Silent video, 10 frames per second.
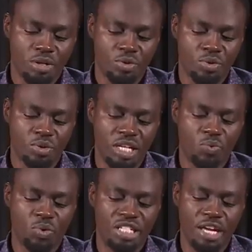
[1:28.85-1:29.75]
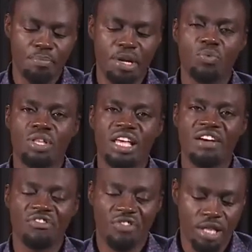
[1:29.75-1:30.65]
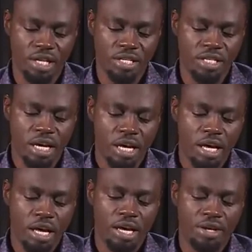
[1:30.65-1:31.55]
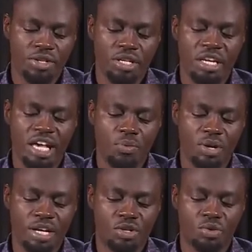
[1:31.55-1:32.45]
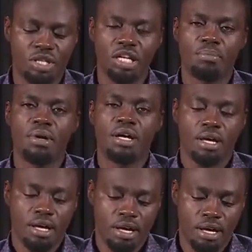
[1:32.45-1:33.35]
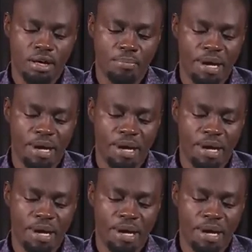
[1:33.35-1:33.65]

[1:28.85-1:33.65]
to, to that which I made with their fathers uh, in the day when I took them uh,